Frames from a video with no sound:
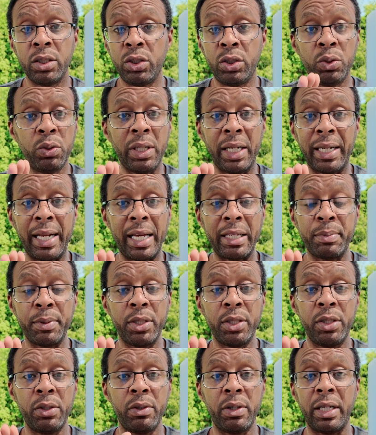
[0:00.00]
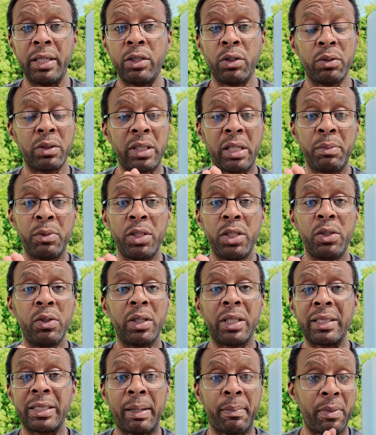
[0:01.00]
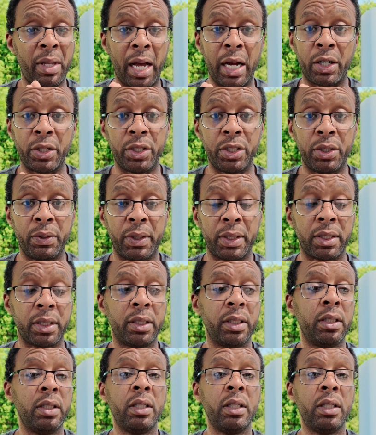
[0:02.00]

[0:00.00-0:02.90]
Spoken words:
Do not ask me to do that. Don't tell me to do it, because I'm not gonna do it.